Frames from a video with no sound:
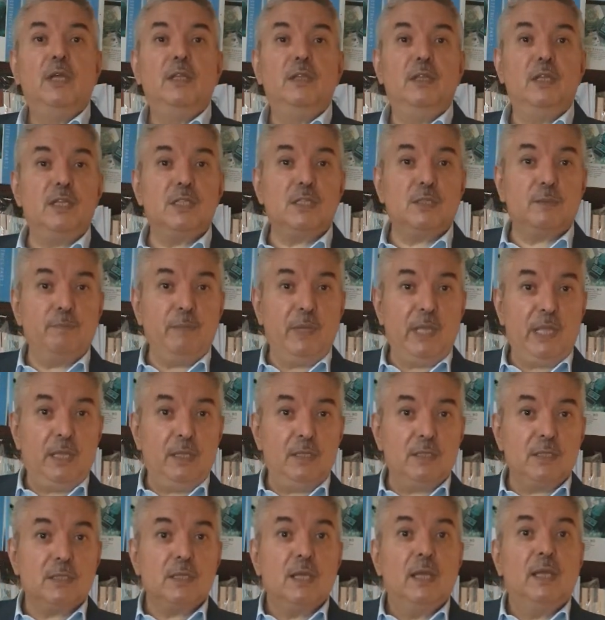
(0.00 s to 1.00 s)
this
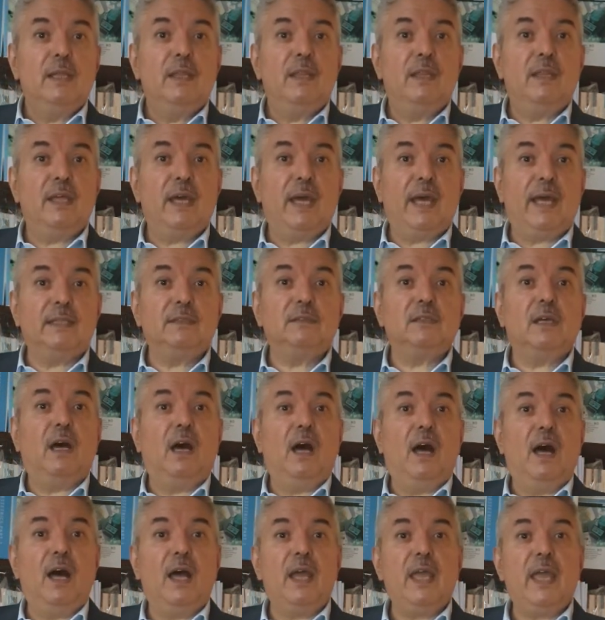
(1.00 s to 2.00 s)
means that
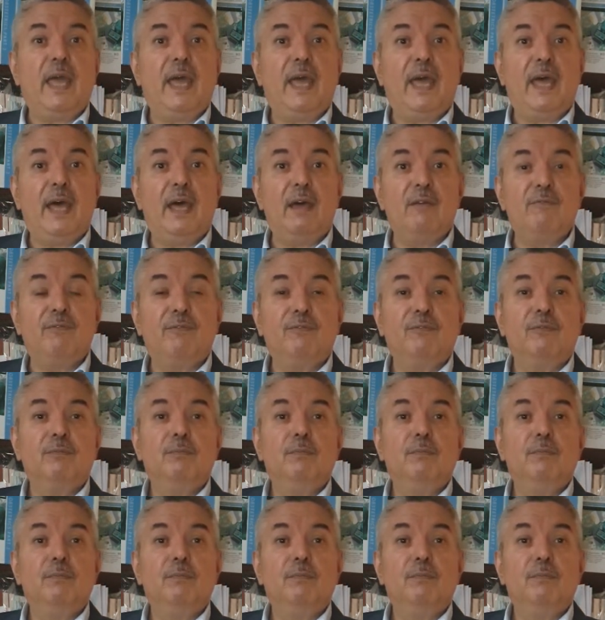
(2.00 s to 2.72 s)
I have